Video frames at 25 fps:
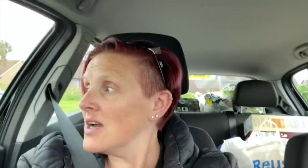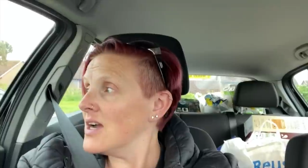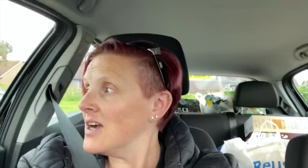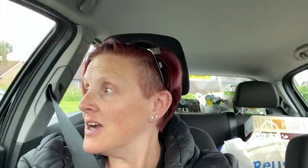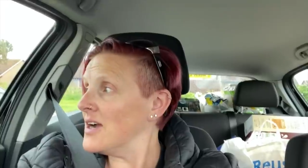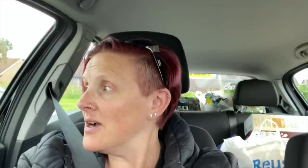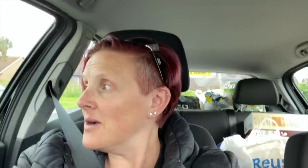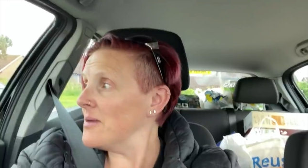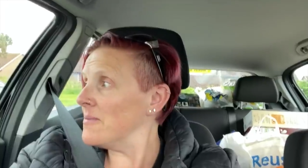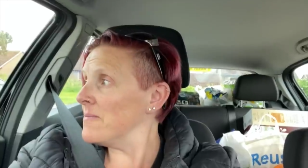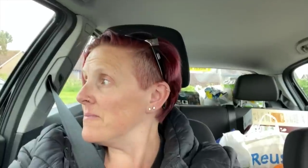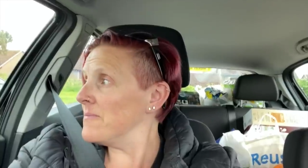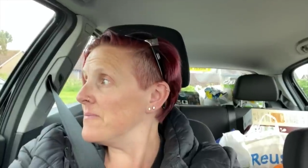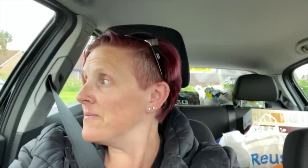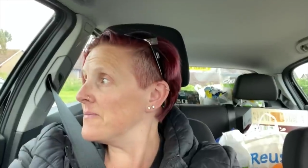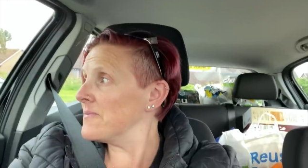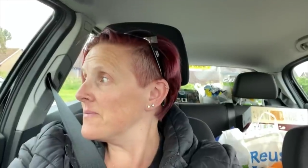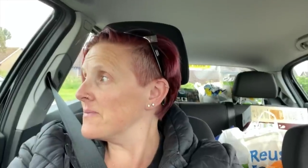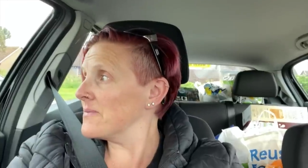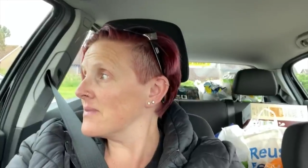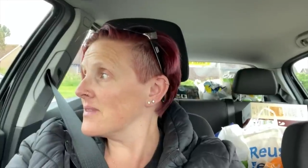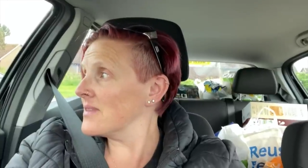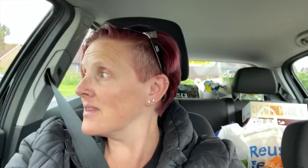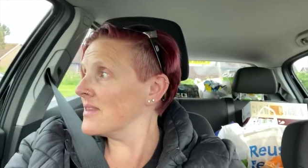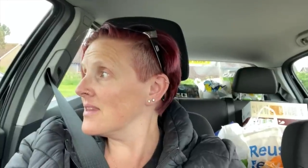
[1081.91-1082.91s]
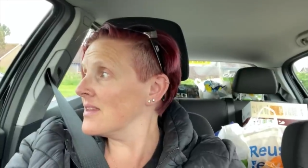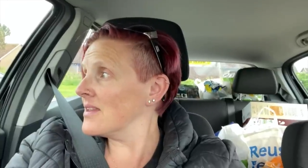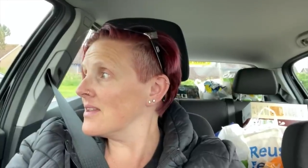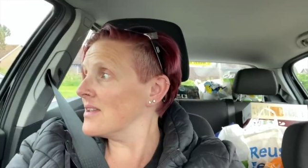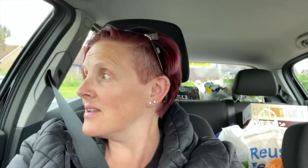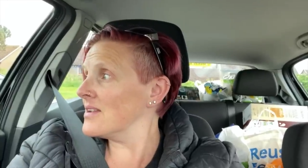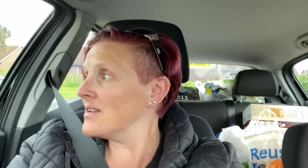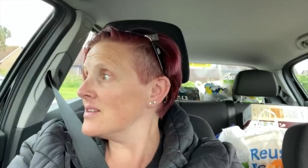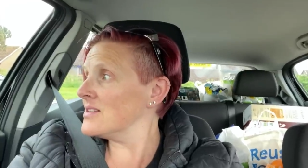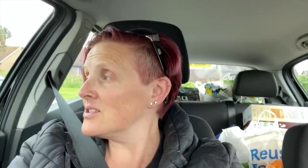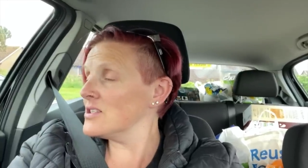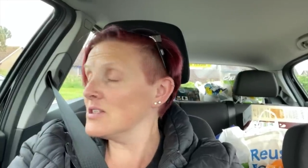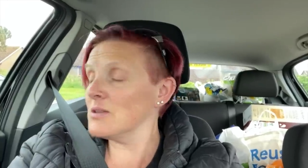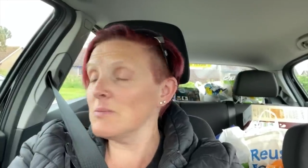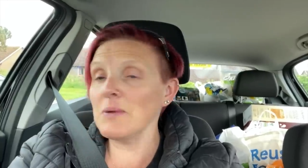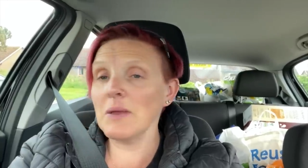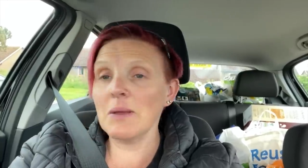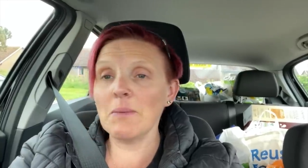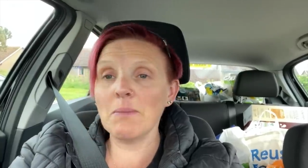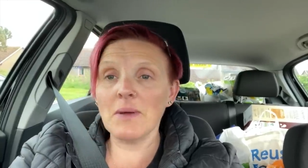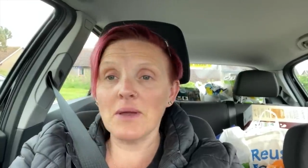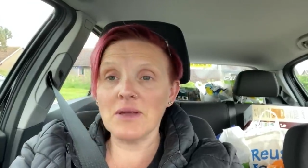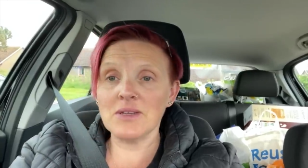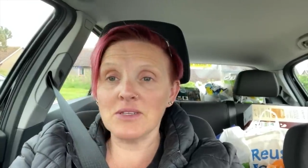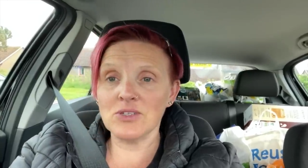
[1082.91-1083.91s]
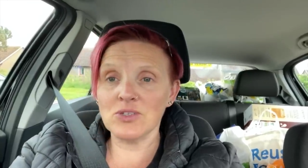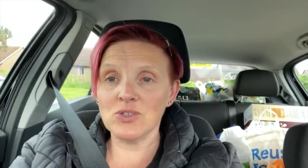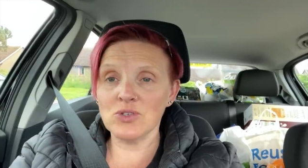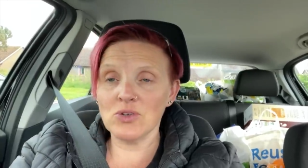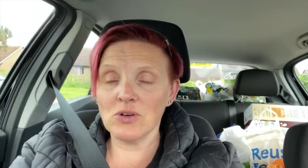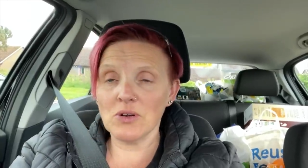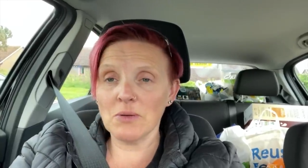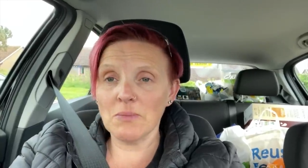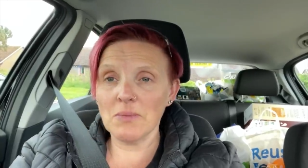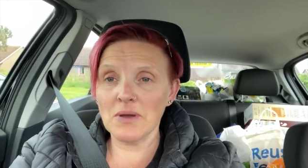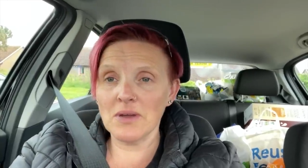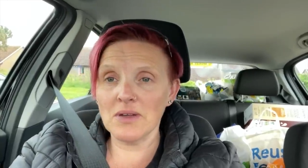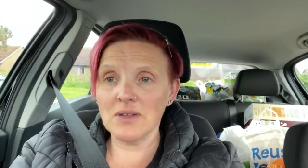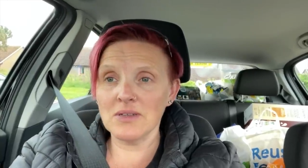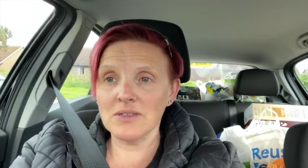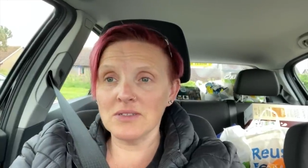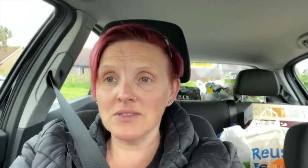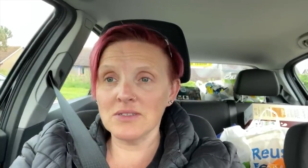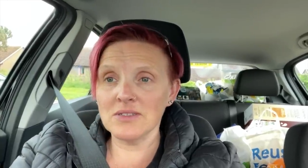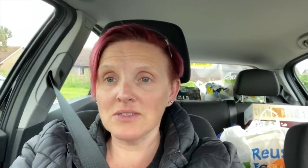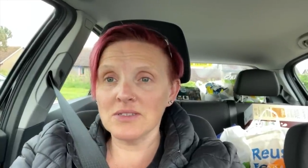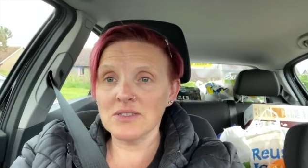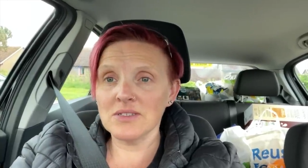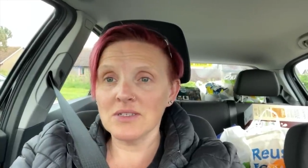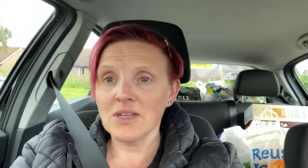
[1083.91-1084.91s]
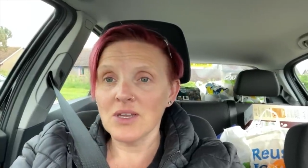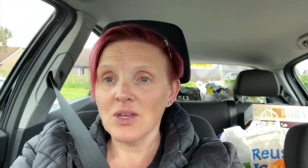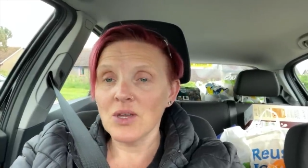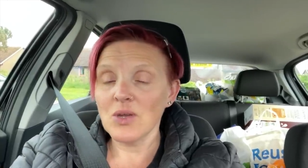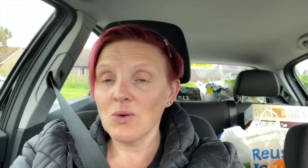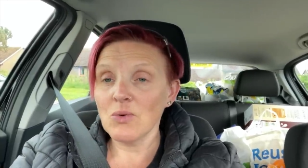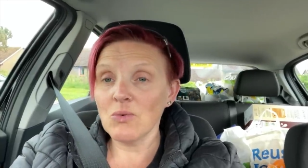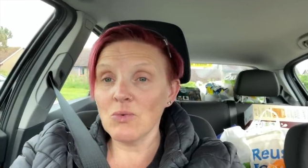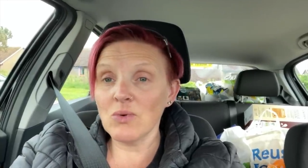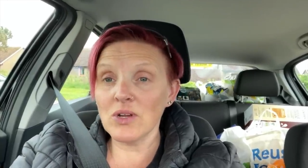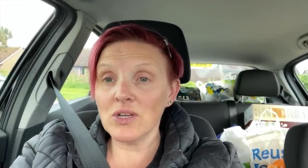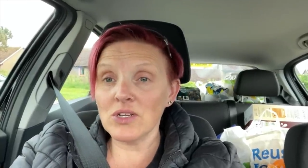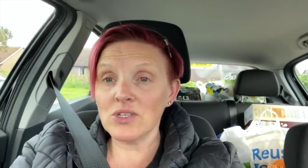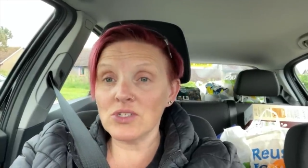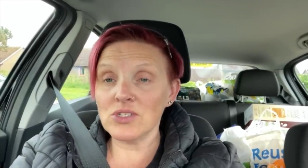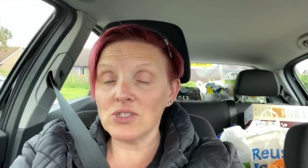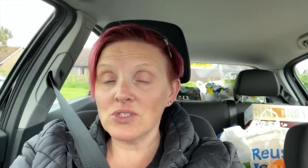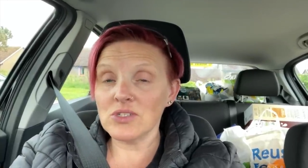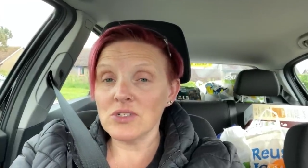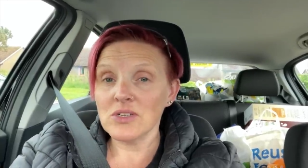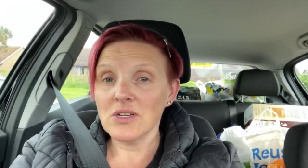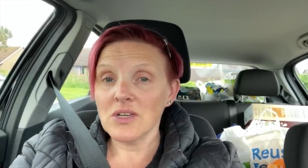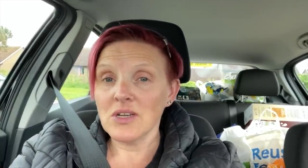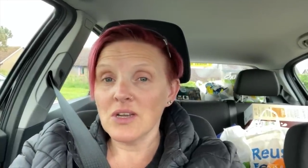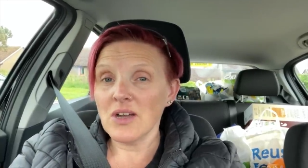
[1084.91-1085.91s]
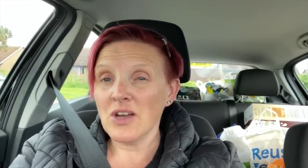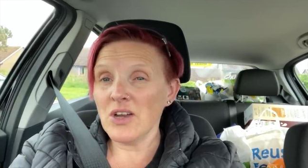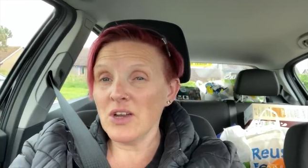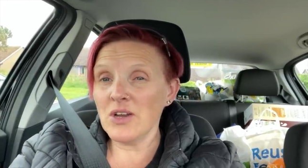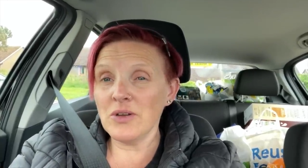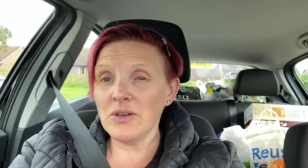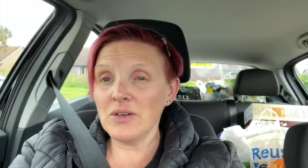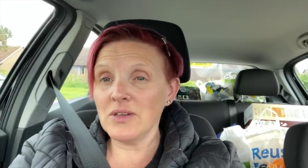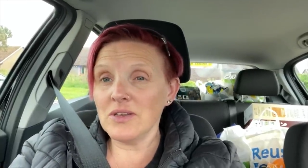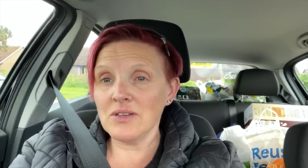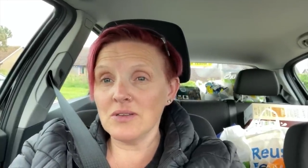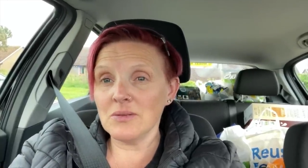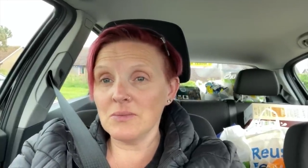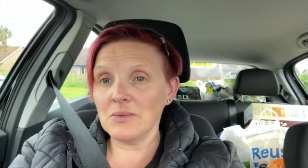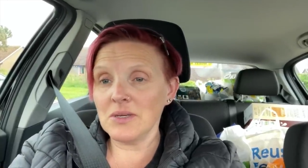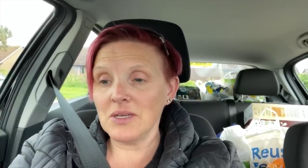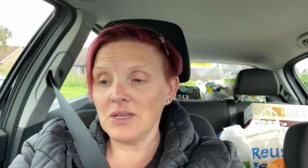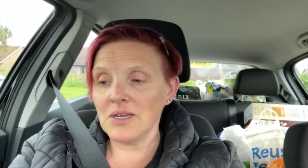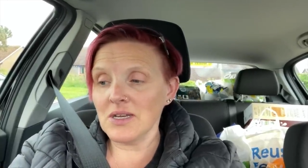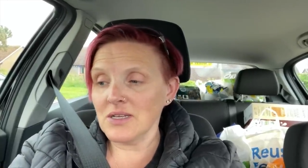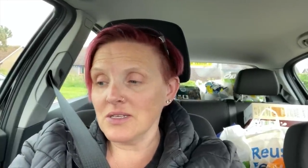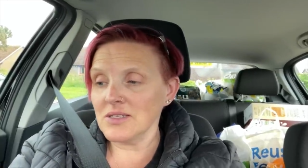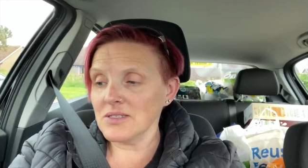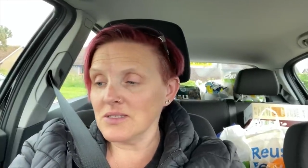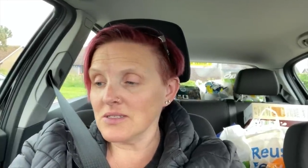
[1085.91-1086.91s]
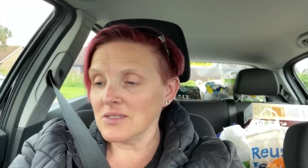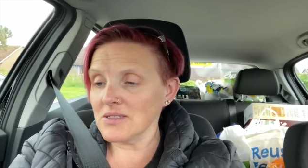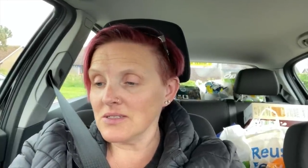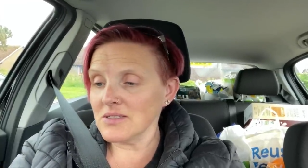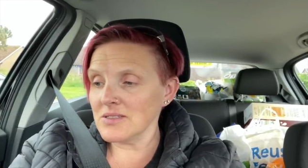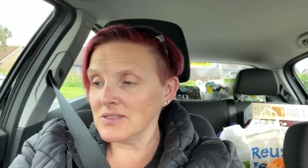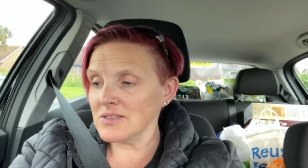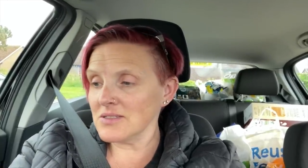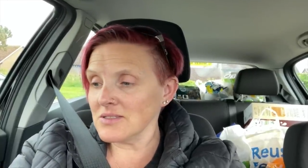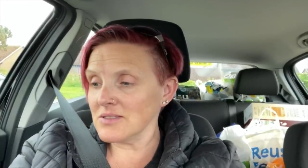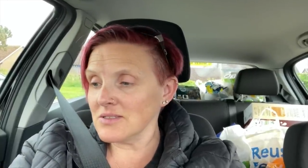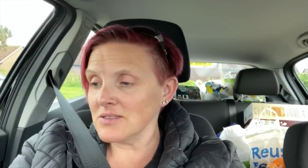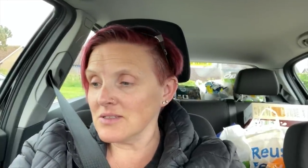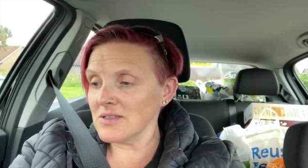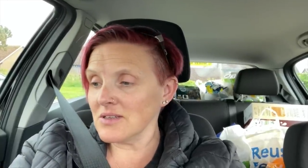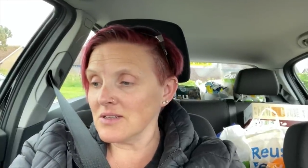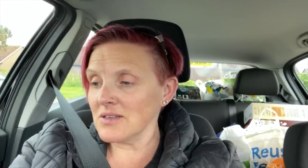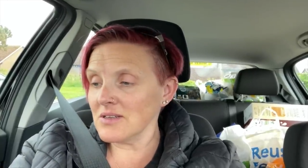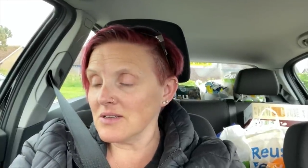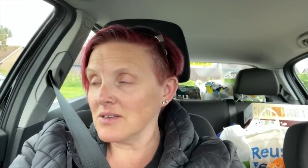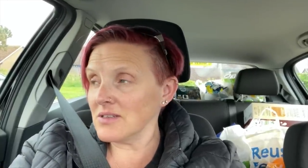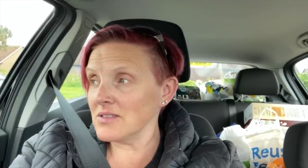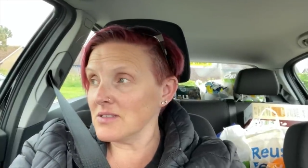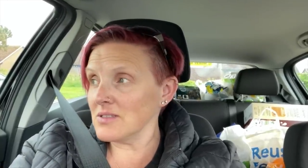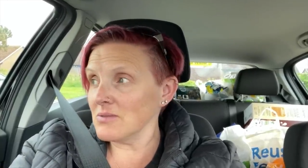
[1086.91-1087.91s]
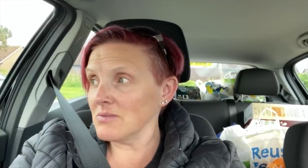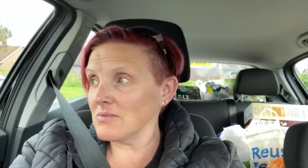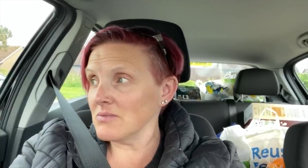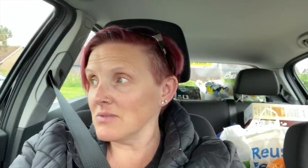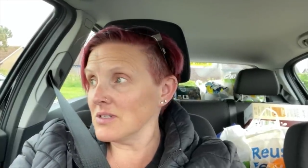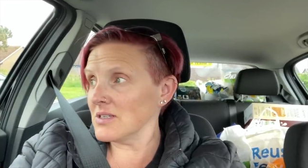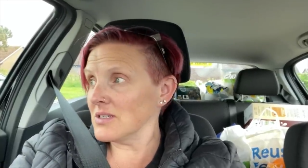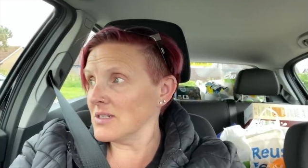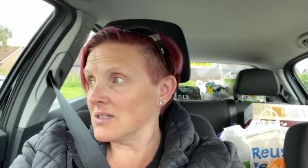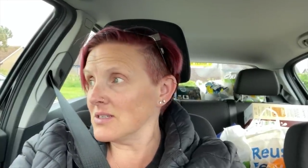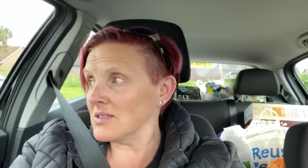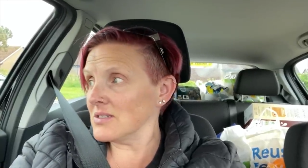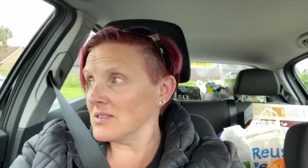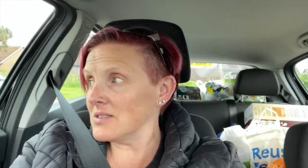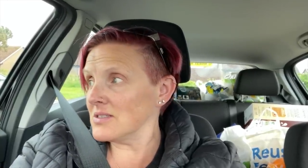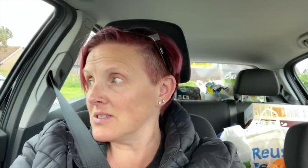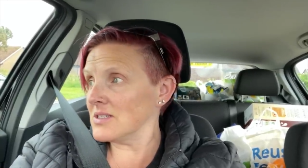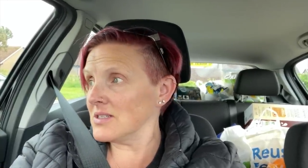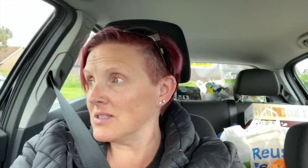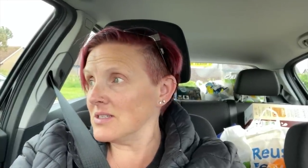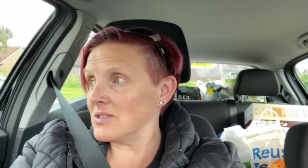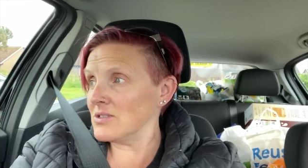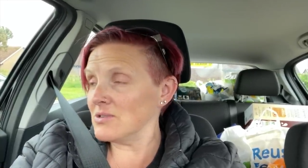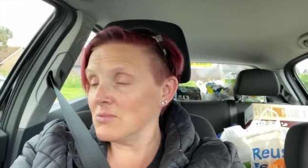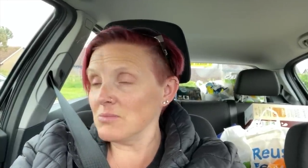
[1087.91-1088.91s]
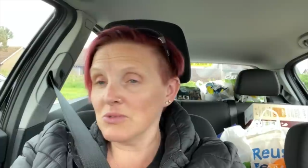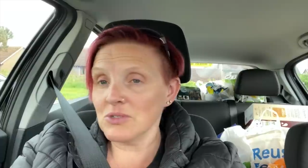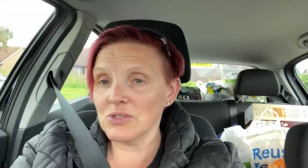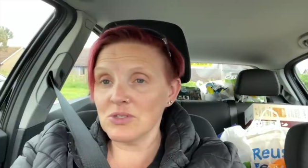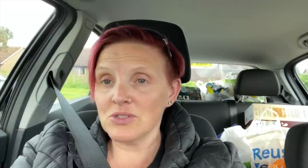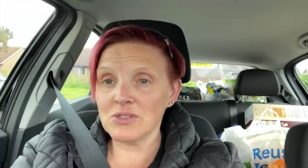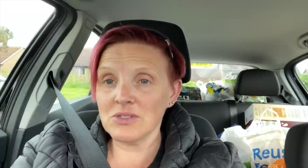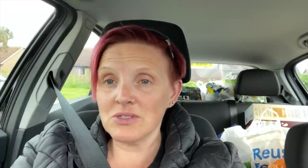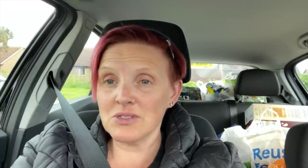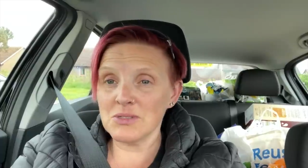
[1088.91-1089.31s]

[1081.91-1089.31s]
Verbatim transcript: um, so the big bags of chocolate buttons, which I only eat at the weekend because I don't like to eat too much.